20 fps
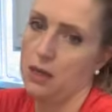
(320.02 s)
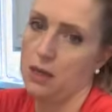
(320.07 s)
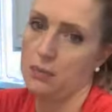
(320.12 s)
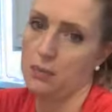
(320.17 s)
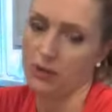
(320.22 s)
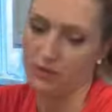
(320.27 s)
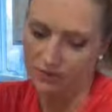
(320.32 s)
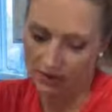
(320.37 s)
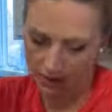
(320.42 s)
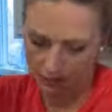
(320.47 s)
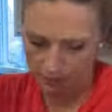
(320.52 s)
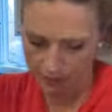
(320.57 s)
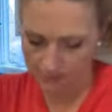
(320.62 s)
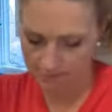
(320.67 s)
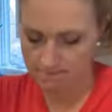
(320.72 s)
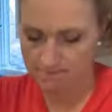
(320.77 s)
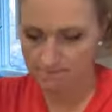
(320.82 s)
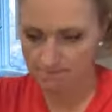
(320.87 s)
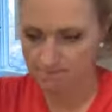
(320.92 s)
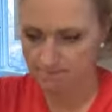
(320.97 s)
and my family.
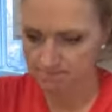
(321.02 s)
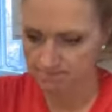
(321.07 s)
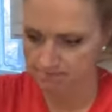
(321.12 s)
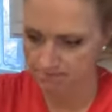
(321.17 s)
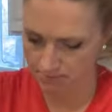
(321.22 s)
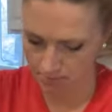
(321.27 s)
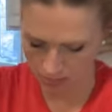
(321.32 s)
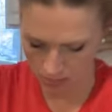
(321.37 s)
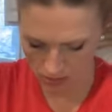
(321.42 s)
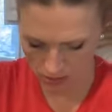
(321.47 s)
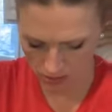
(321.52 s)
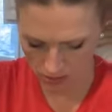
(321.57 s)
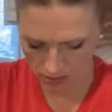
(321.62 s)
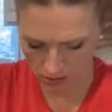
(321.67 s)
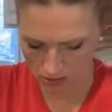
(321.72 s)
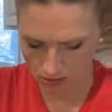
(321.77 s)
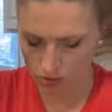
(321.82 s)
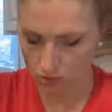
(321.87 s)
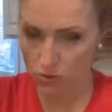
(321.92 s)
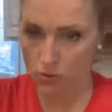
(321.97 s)

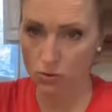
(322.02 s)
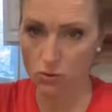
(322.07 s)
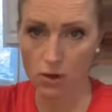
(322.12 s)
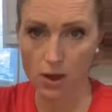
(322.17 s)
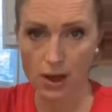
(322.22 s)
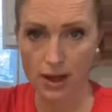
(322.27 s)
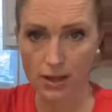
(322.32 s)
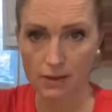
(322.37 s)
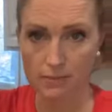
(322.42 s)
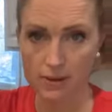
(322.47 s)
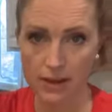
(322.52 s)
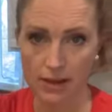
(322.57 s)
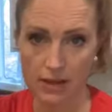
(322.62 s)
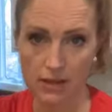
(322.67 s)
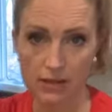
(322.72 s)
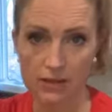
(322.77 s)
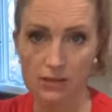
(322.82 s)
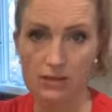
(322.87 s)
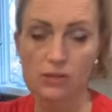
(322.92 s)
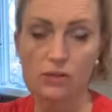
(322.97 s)
So I
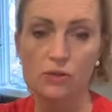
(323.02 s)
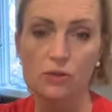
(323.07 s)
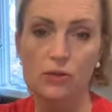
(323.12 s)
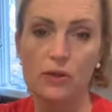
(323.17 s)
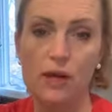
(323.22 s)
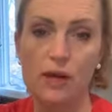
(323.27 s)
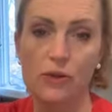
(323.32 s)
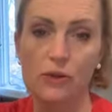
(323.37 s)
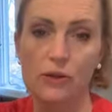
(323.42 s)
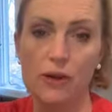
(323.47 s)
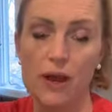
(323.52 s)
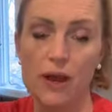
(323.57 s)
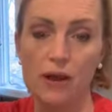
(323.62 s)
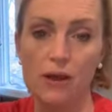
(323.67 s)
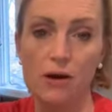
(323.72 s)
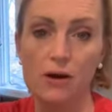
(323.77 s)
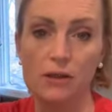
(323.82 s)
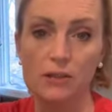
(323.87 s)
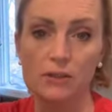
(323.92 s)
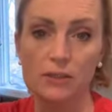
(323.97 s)
buy these two together
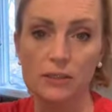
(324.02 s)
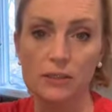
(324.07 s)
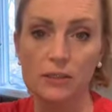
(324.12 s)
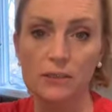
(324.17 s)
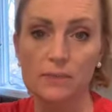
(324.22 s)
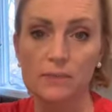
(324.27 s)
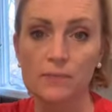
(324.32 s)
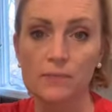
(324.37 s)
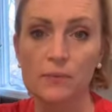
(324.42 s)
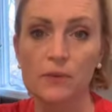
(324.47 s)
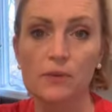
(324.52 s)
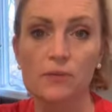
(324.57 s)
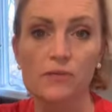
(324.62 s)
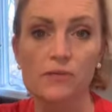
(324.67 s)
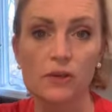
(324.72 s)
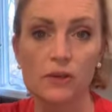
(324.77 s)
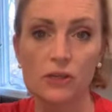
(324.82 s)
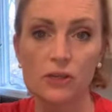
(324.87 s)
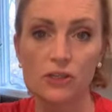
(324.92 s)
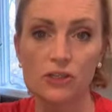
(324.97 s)
at Aldi.
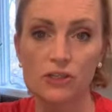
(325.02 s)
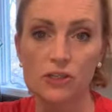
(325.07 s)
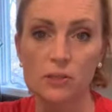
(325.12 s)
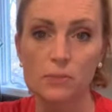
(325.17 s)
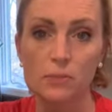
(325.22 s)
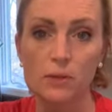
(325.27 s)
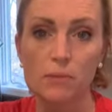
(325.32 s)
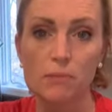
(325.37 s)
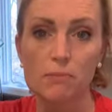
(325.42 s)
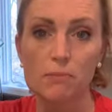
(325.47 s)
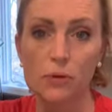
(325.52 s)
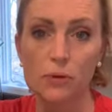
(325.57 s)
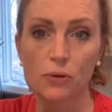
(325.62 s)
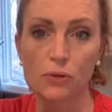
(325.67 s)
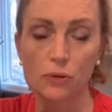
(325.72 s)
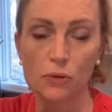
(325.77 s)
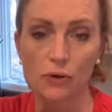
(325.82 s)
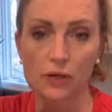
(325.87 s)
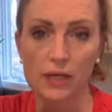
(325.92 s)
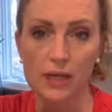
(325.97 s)
Very cheap,
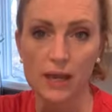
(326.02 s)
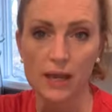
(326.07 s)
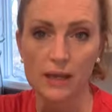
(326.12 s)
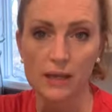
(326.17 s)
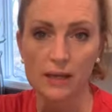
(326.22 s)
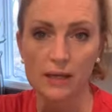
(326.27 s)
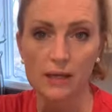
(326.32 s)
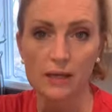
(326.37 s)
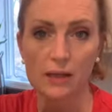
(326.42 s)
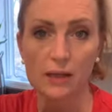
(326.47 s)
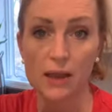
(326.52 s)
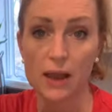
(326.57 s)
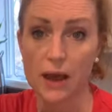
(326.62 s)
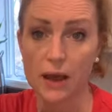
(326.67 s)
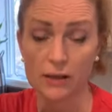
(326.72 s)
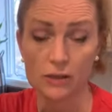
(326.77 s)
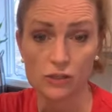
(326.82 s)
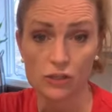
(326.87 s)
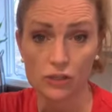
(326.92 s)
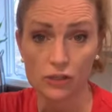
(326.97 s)
both organic,
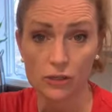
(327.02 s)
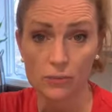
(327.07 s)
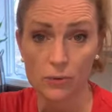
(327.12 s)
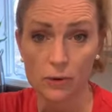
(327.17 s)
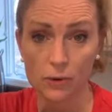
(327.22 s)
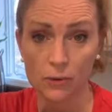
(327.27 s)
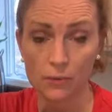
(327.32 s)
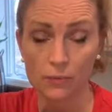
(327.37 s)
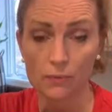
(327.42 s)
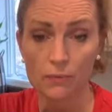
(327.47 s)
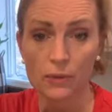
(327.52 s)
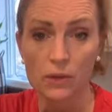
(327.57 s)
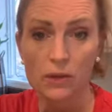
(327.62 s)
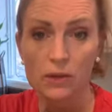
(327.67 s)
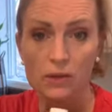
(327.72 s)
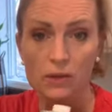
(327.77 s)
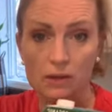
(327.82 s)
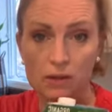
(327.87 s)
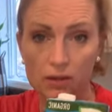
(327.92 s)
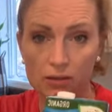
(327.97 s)
non-GMO,
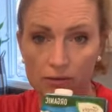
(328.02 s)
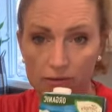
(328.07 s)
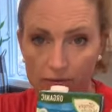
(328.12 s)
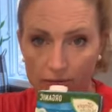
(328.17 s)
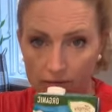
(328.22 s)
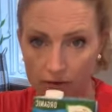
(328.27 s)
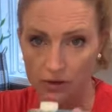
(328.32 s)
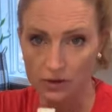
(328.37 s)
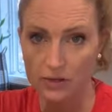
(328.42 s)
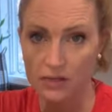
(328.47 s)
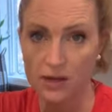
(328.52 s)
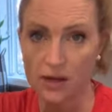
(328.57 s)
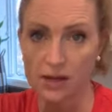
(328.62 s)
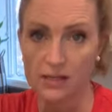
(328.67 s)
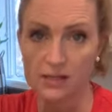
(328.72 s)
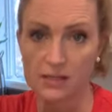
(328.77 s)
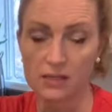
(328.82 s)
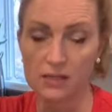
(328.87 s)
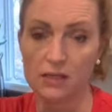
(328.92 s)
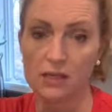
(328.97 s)
very
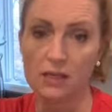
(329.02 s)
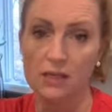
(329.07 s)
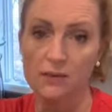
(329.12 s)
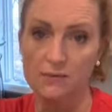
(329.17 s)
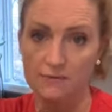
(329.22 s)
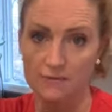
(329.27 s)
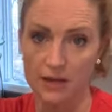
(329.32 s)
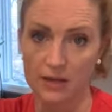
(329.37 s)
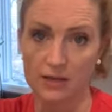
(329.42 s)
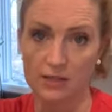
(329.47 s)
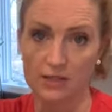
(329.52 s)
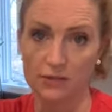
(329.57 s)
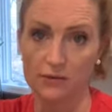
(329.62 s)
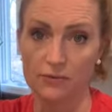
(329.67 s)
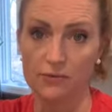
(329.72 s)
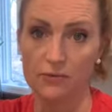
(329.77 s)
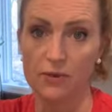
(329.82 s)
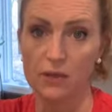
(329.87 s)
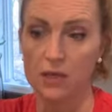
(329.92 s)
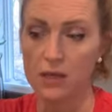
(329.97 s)
cost
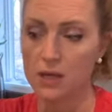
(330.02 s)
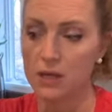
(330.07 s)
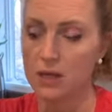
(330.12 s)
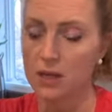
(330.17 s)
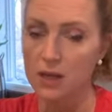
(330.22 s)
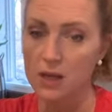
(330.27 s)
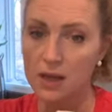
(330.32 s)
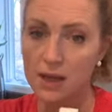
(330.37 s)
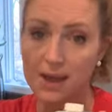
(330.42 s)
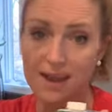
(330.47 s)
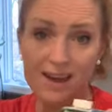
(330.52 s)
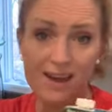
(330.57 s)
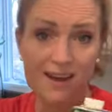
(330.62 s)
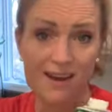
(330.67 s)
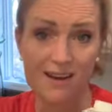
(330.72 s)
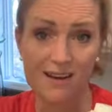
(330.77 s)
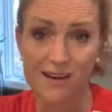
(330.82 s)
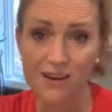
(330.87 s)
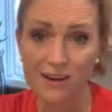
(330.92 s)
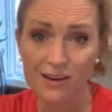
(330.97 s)
effective.
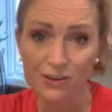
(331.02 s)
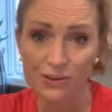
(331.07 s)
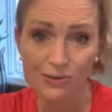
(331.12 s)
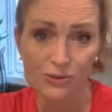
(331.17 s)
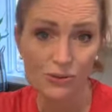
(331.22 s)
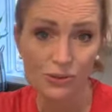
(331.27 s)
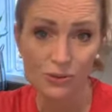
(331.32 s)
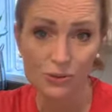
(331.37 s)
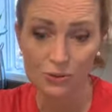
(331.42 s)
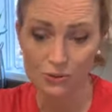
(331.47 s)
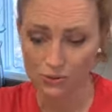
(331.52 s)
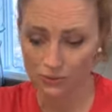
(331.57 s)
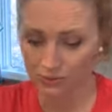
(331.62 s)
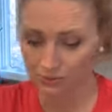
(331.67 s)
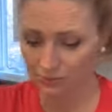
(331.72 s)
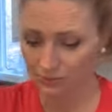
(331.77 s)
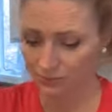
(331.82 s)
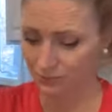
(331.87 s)
And all you do,